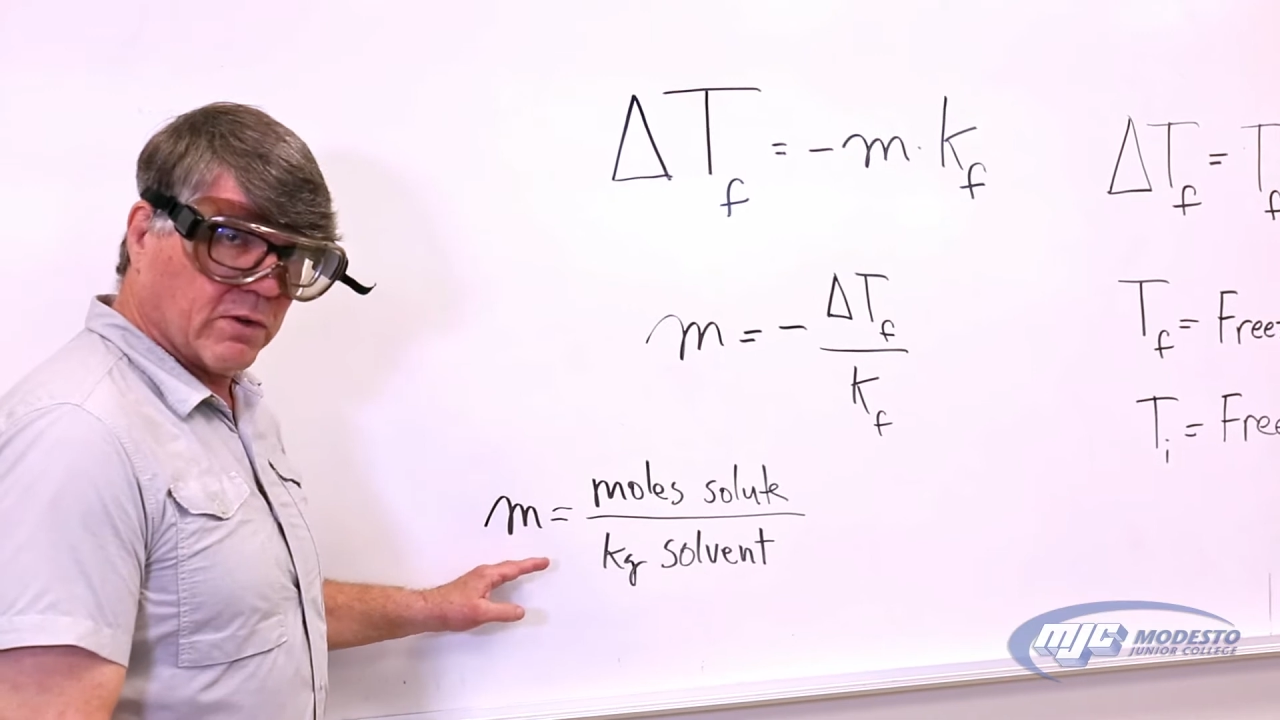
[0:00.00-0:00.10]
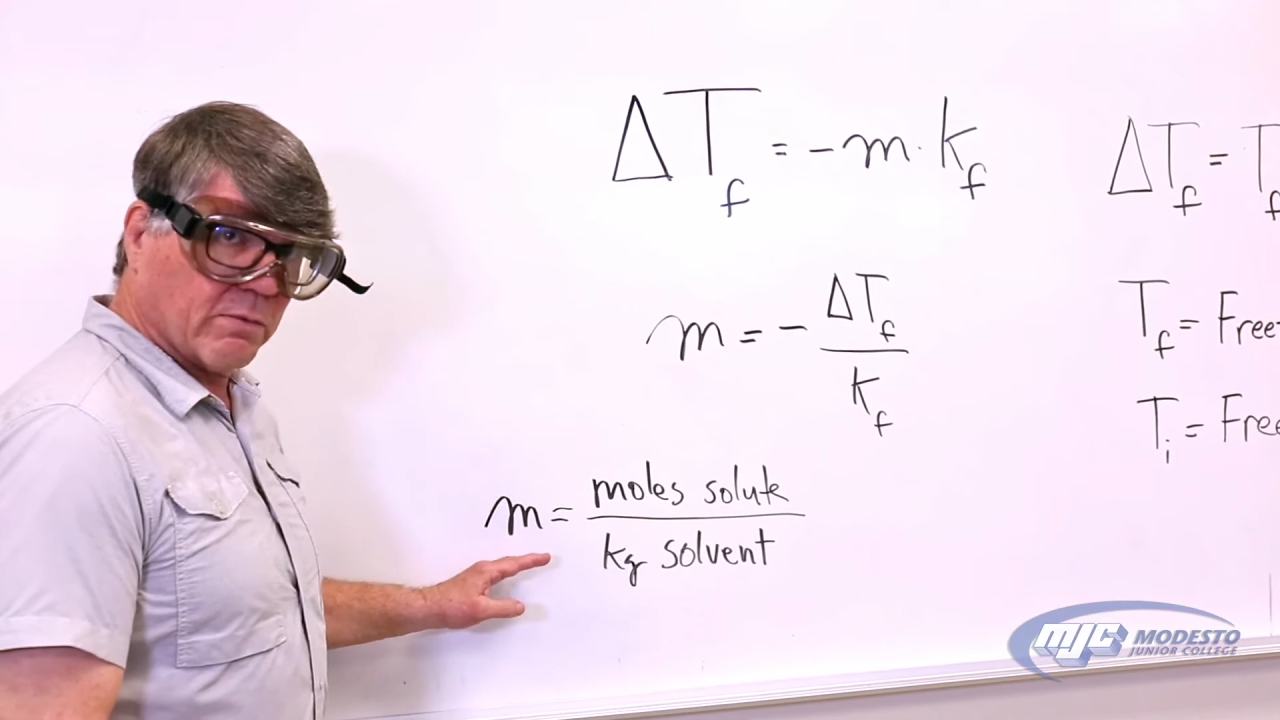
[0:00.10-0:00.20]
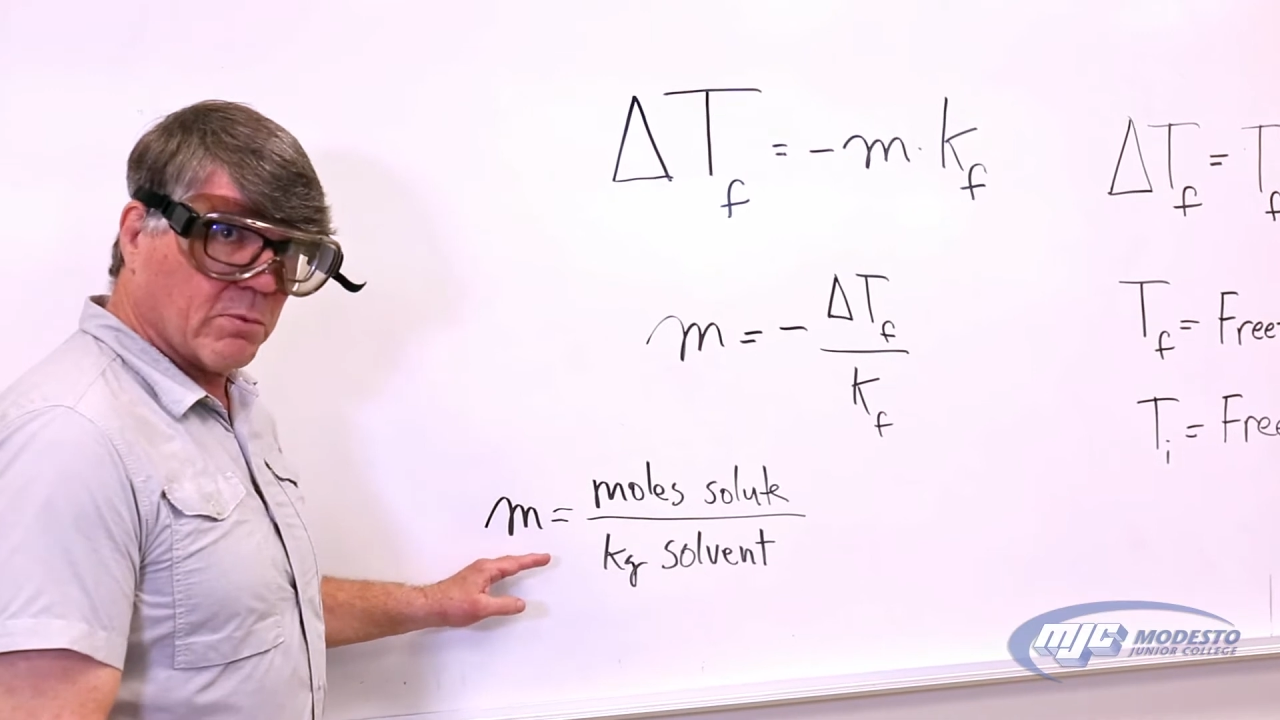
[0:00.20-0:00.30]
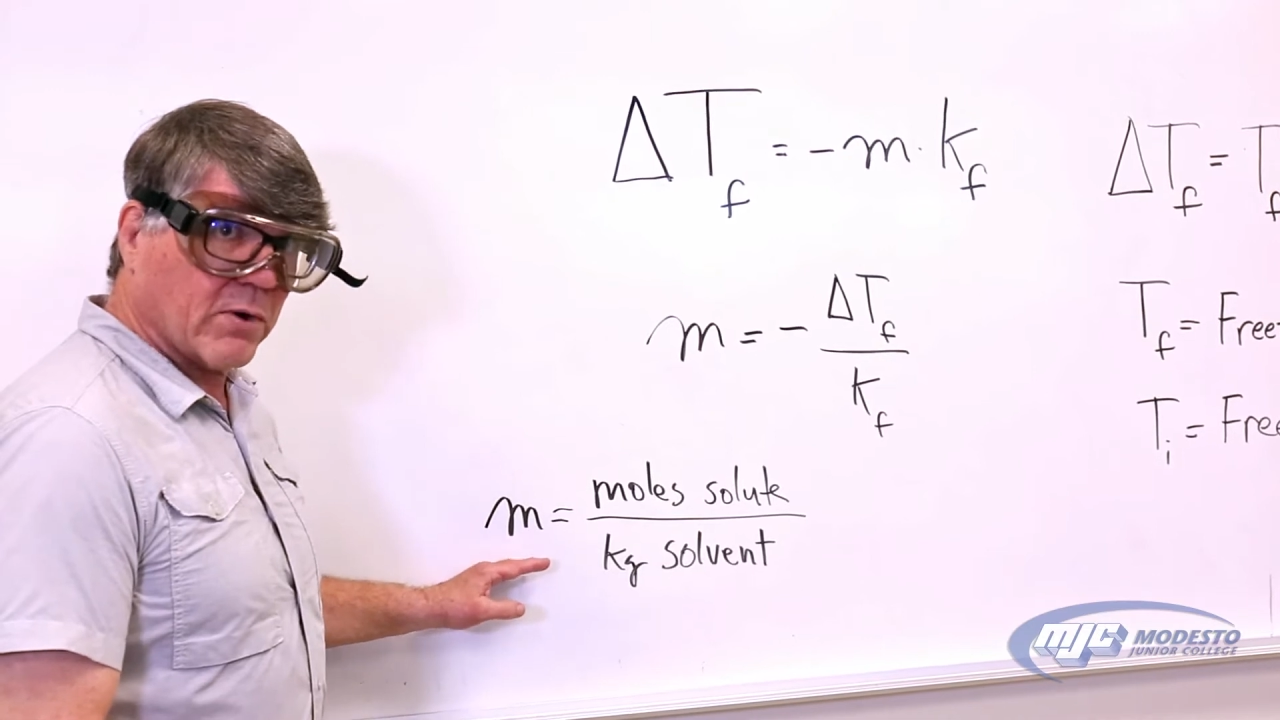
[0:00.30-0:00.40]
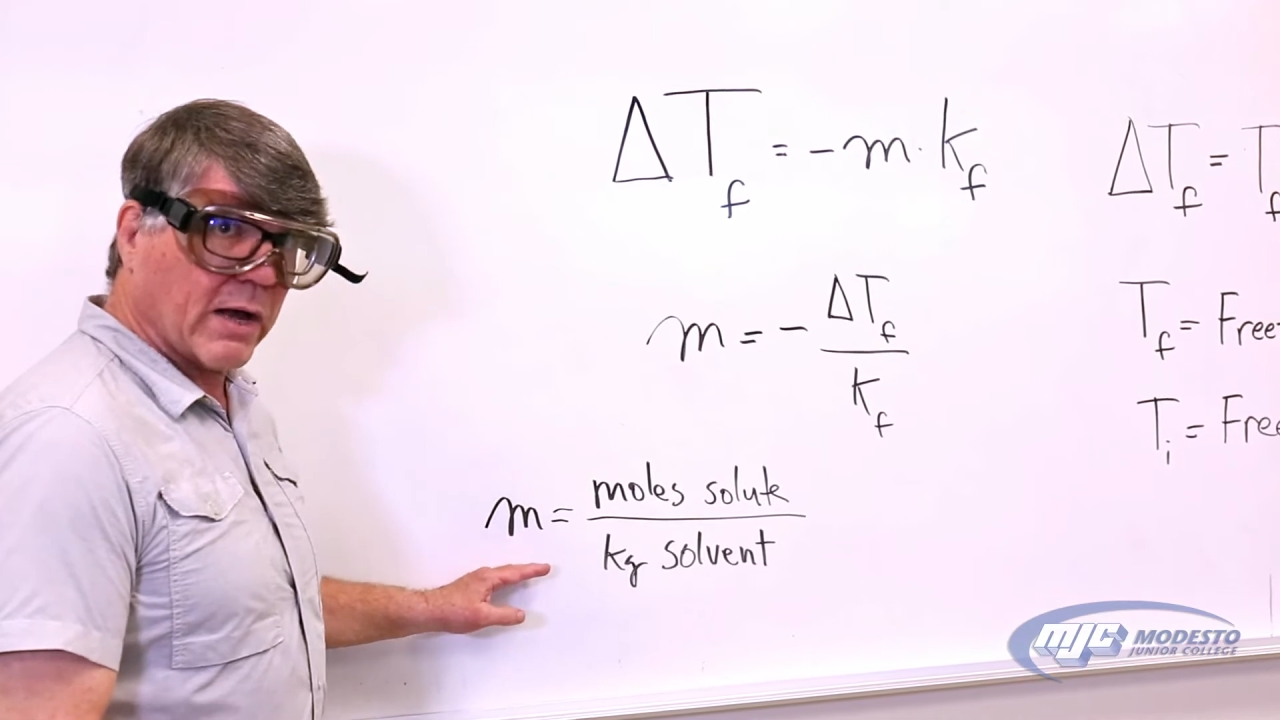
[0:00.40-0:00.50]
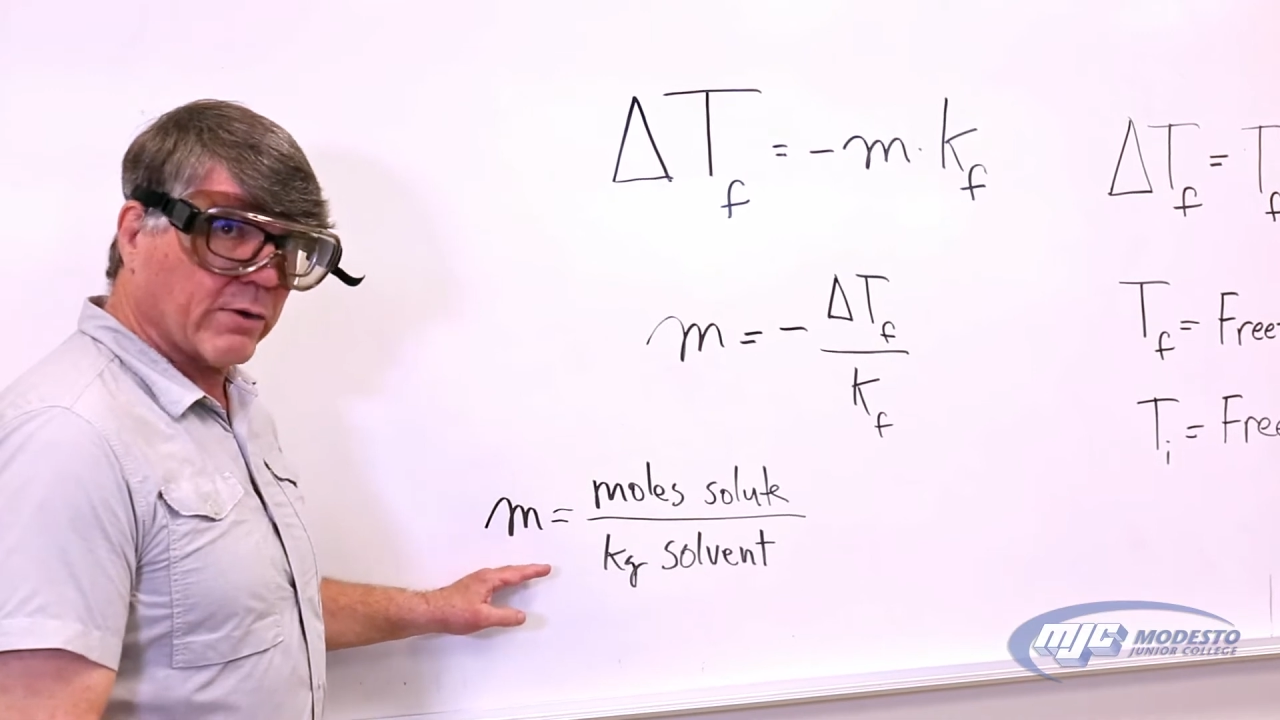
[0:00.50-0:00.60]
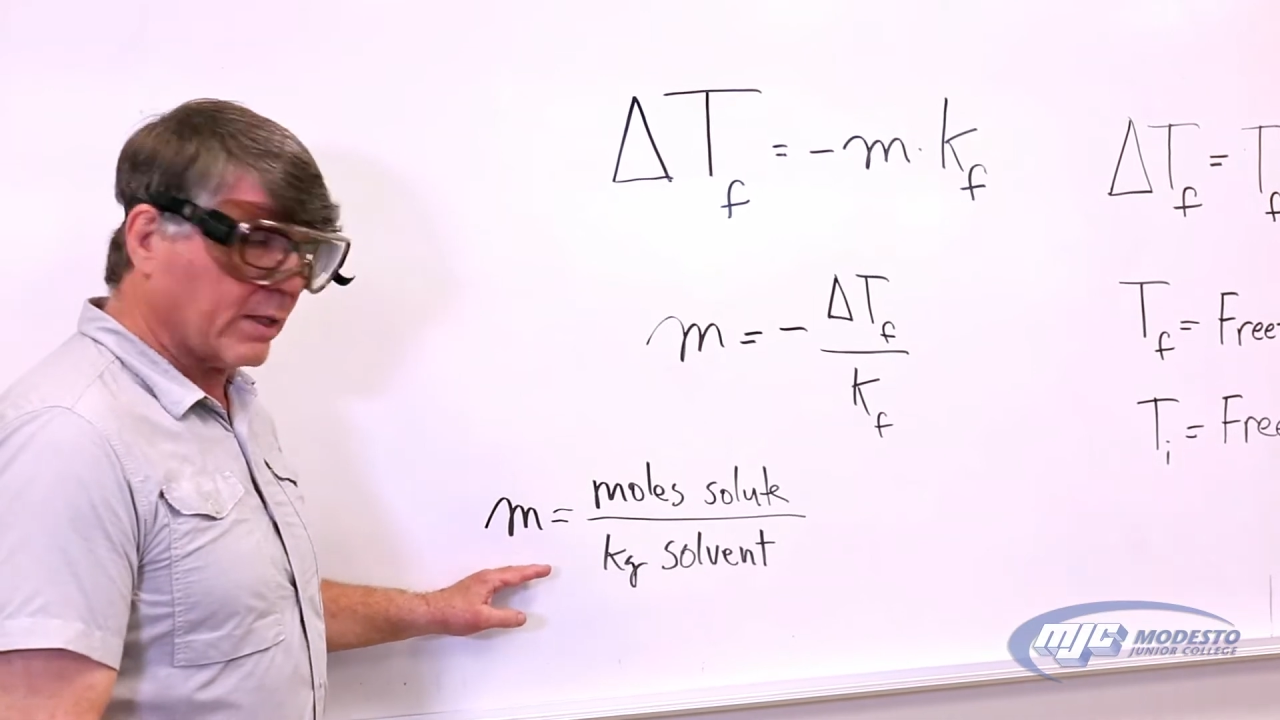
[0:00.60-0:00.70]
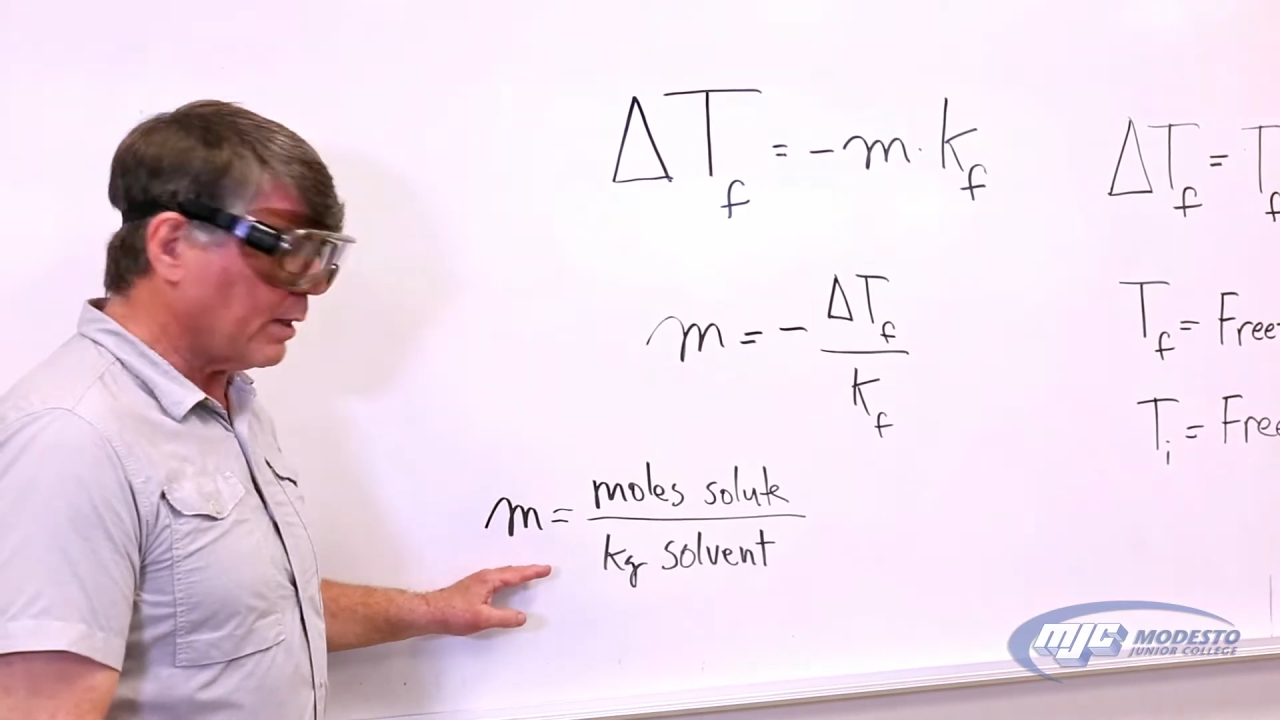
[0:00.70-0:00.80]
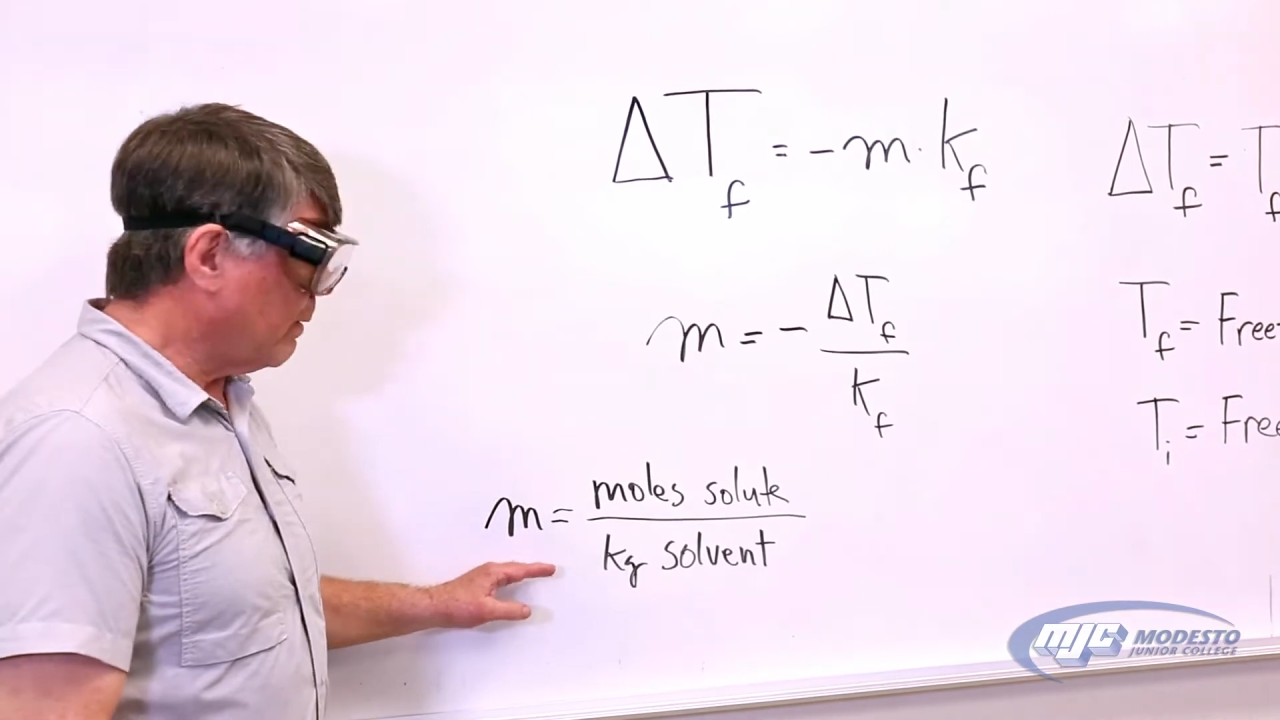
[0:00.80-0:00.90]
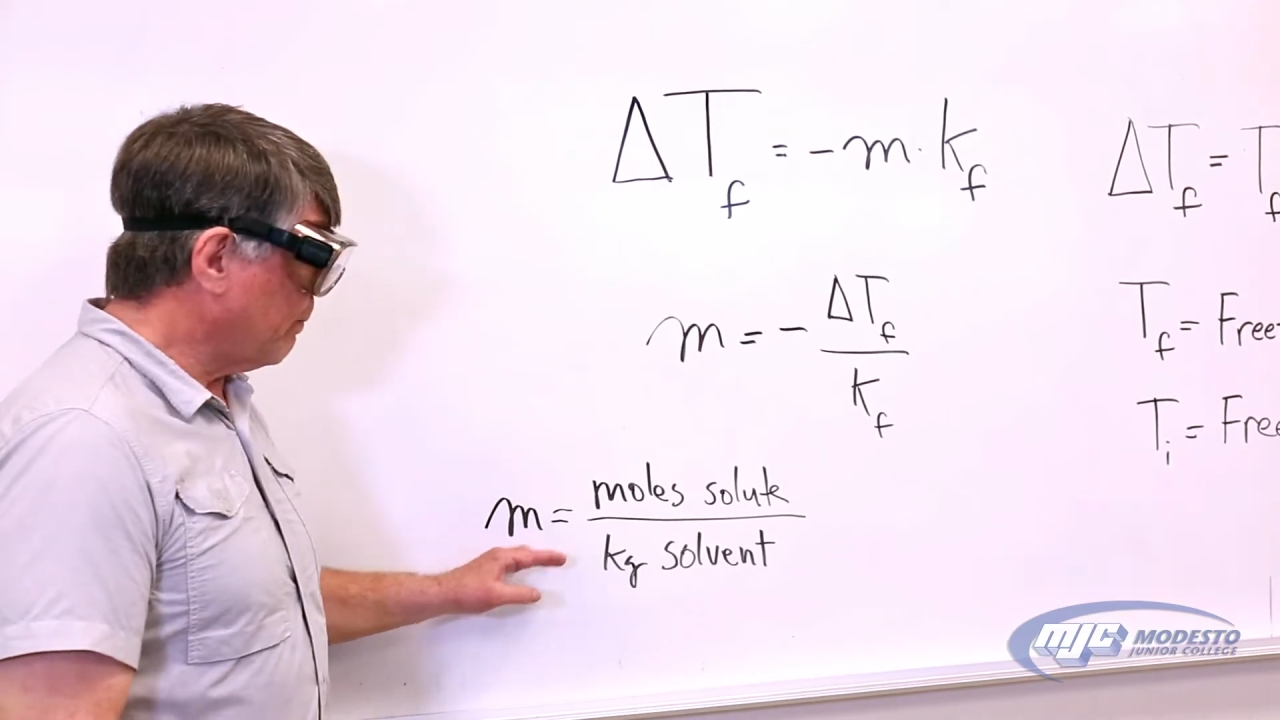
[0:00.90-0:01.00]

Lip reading: of molality.